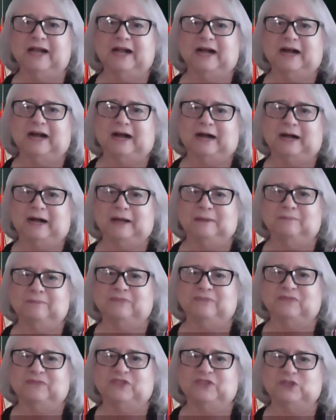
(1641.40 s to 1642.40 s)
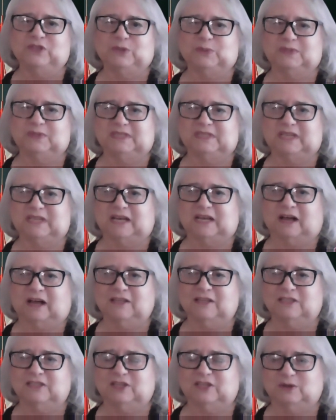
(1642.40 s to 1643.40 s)
Um, this was
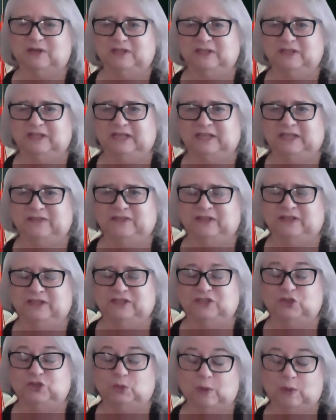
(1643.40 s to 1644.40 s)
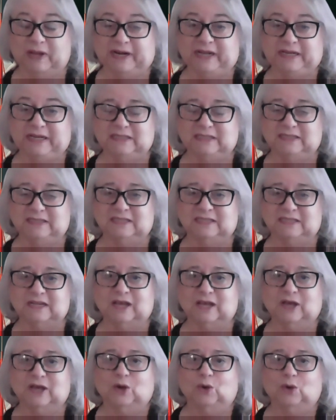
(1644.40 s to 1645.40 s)
also in, in the twenties
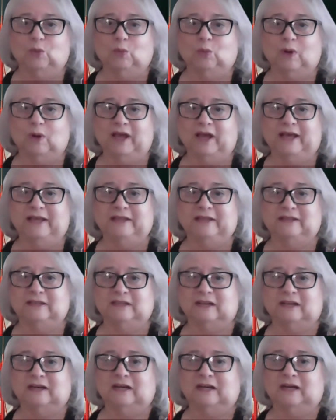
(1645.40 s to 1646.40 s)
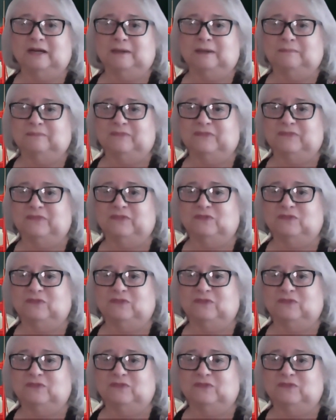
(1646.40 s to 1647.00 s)
when um,